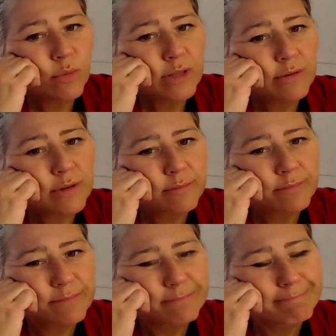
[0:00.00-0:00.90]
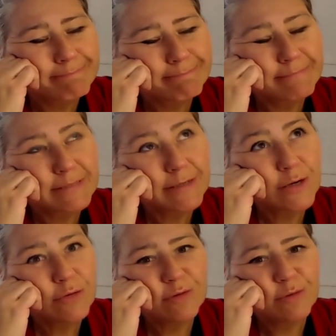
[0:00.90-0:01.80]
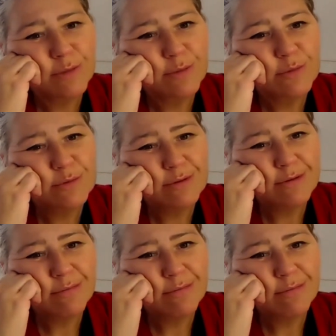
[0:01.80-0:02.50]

welcome. That's an interesting one. What do you